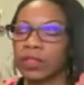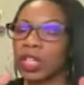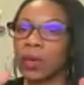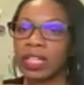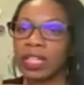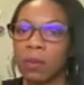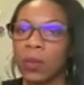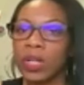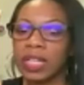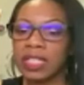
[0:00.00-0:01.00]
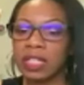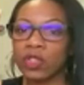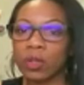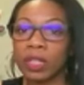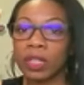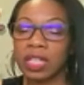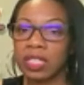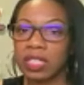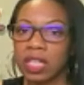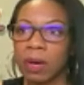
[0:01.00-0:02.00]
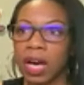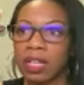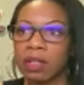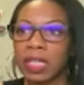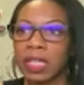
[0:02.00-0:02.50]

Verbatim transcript: you know, again, what it is that you're putting into your body.